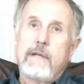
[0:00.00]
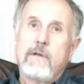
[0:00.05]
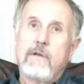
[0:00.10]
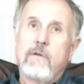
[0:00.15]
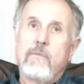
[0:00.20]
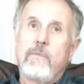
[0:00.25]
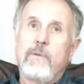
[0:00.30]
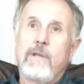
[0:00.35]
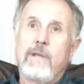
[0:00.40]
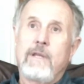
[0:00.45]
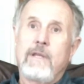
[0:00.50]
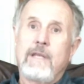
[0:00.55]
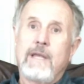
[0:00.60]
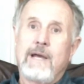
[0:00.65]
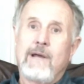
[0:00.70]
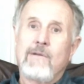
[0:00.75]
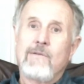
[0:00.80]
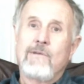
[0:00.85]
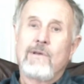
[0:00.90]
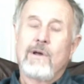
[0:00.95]
I could have been in
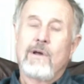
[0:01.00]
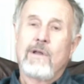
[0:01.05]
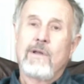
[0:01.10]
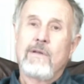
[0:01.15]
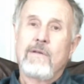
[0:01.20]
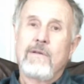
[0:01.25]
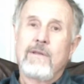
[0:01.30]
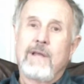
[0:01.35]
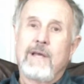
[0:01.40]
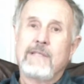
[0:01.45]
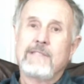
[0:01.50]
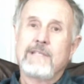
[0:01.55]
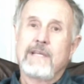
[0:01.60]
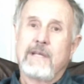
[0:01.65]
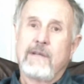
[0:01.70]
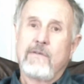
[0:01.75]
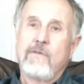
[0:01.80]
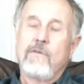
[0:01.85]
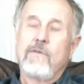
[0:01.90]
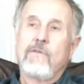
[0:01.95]
downtown Los
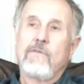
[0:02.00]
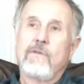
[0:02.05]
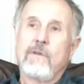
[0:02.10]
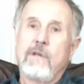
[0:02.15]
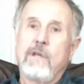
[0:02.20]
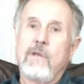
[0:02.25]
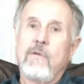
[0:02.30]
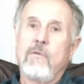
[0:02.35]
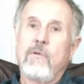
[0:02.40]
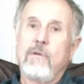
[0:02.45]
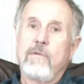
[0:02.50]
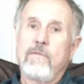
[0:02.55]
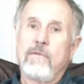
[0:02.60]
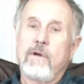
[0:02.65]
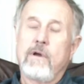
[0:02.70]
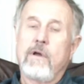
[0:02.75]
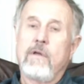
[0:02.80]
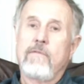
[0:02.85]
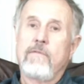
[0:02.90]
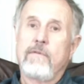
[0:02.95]
Angeles and he would
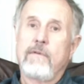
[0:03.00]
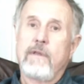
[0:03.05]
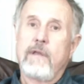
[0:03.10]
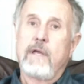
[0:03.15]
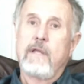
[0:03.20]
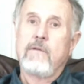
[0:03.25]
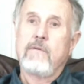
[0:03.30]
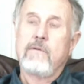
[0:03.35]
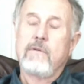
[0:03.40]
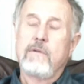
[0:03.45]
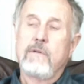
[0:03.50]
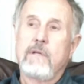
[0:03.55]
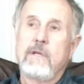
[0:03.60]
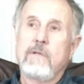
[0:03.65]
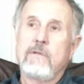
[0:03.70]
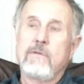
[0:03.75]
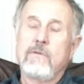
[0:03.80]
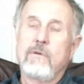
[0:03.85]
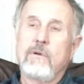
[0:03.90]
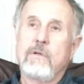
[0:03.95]
have gone for that
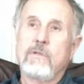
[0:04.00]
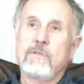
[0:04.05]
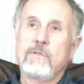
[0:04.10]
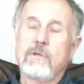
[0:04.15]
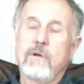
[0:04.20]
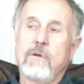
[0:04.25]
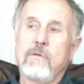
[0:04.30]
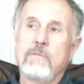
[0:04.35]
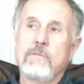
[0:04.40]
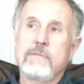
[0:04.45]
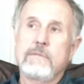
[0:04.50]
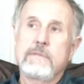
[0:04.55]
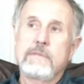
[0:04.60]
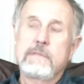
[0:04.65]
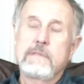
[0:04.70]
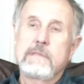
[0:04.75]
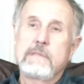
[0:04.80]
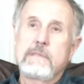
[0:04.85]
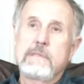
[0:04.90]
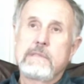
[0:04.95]
lure. So
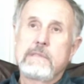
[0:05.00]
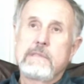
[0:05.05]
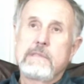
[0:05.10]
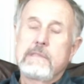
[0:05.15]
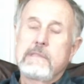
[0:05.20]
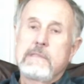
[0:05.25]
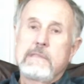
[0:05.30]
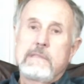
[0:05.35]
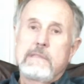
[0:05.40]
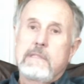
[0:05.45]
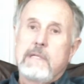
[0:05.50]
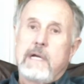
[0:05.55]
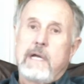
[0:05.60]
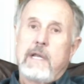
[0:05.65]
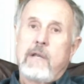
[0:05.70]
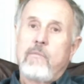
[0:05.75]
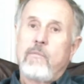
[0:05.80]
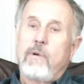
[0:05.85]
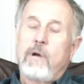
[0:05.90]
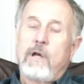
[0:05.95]

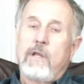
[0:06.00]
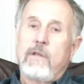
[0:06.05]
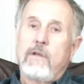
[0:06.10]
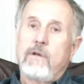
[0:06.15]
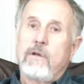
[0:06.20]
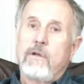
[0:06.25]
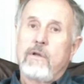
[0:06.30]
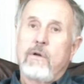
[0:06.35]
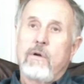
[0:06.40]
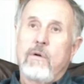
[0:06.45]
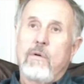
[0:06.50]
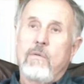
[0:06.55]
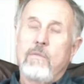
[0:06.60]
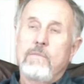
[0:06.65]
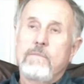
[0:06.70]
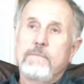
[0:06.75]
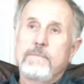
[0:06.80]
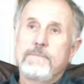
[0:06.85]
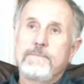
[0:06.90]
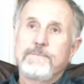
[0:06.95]
I didn't bother to
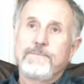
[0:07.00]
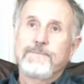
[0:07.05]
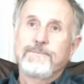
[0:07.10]
go